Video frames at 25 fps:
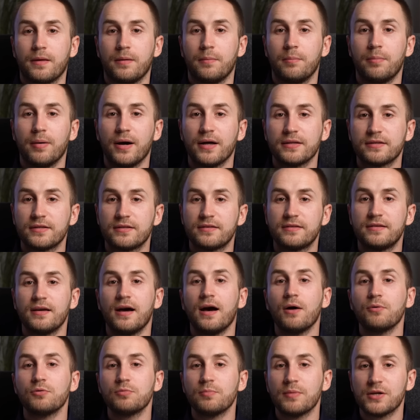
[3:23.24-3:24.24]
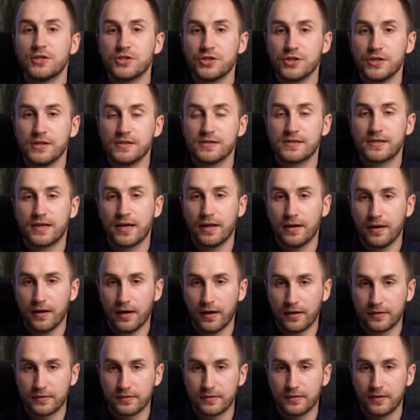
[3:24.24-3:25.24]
but towed machines cannot.